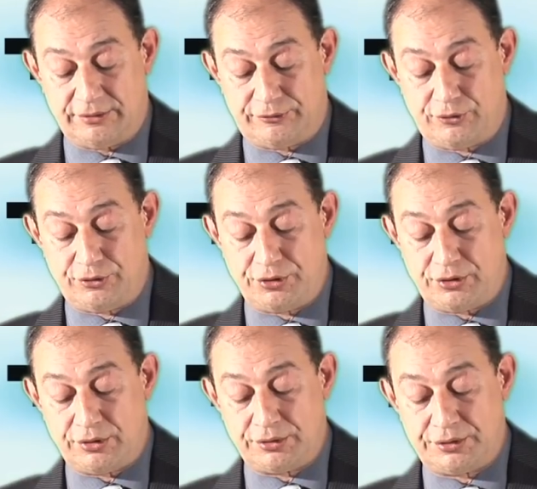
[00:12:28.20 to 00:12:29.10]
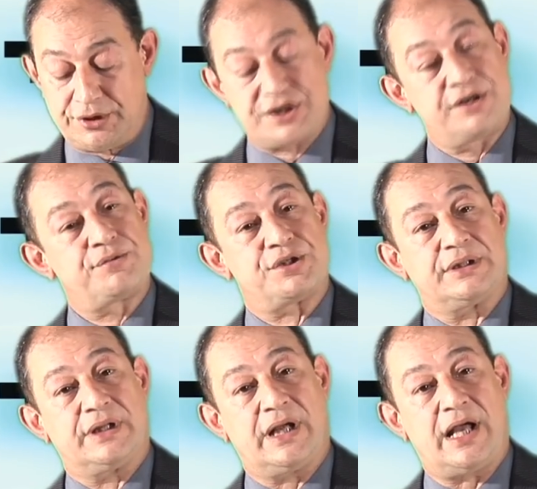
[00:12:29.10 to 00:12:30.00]
for your description.
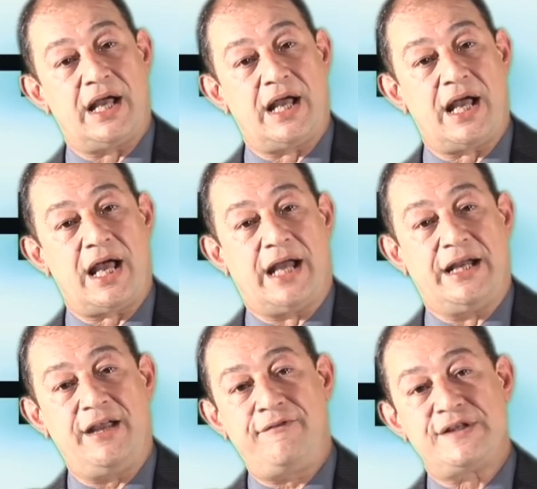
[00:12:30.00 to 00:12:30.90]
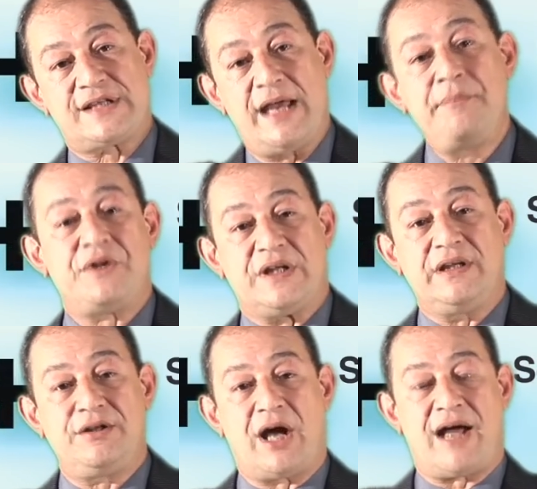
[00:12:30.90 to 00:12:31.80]
And if it's empty,
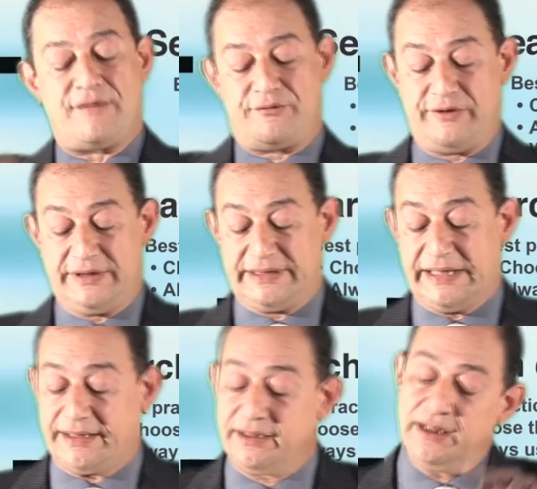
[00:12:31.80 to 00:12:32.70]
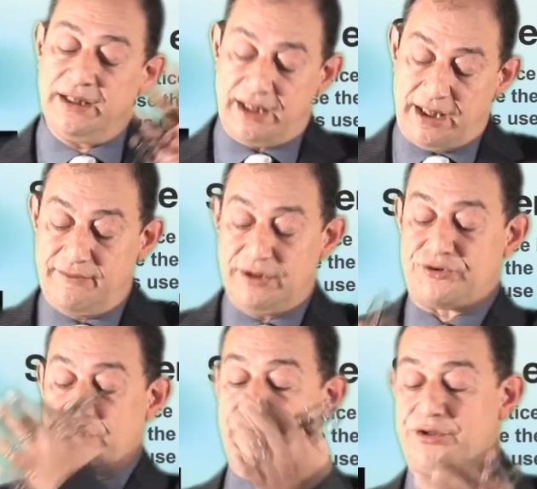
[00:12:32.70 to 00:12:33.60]
you haven't filled it in, it will
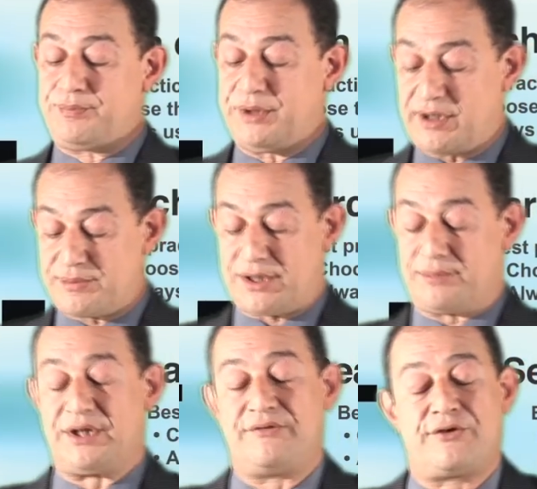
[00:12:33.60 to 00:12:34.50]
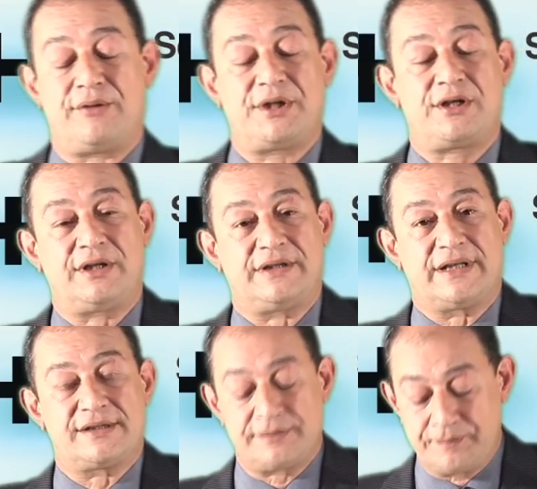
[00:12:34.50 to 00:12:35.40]
try to pick up something from the
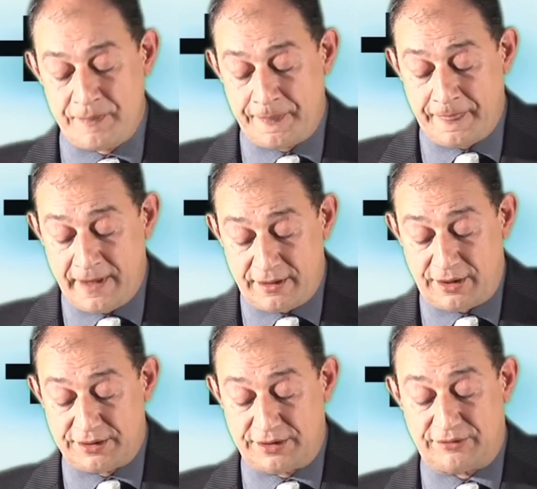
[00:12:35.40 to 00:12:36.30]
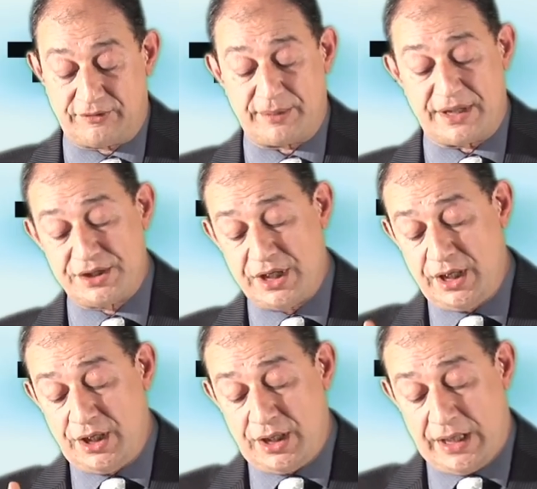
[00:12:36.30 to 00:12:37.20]
context, content of the page.
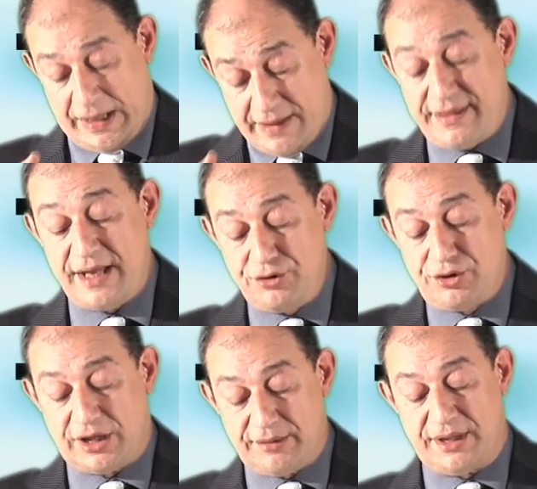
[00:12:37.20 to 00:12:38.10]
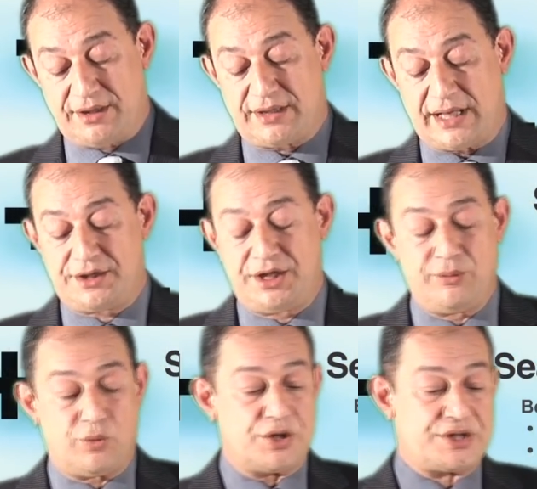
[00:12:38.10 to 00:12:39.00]
Then you got the meta tag
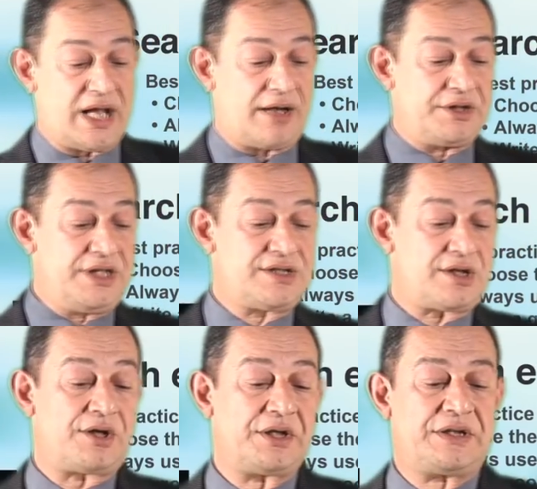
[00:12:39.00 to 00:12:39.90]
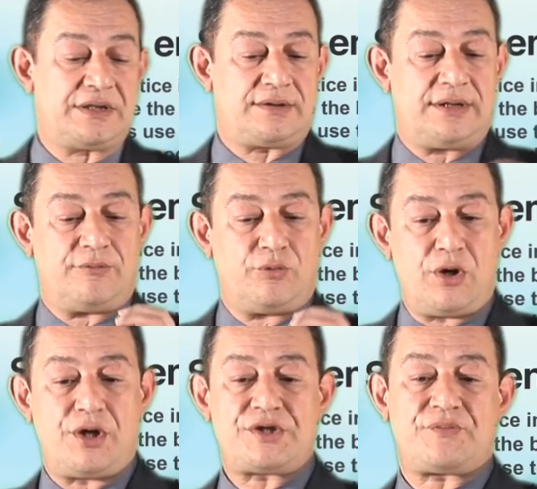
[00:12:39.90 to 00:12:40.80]
keywords. Now, these are the, the
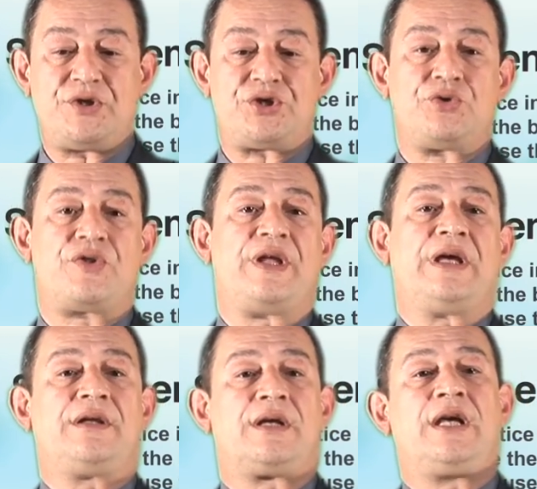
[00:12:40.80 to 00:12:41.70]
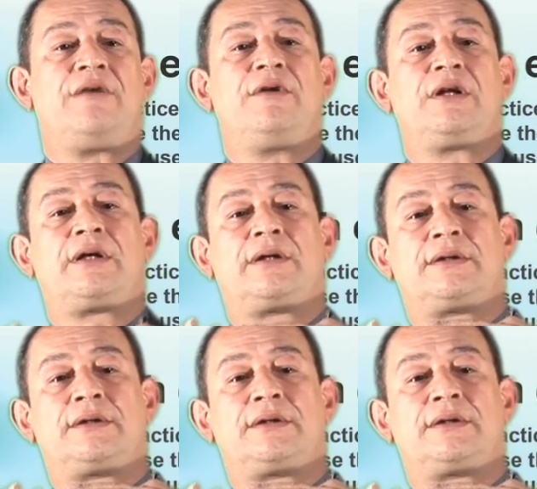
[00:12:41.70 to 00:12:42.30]
words which you think it will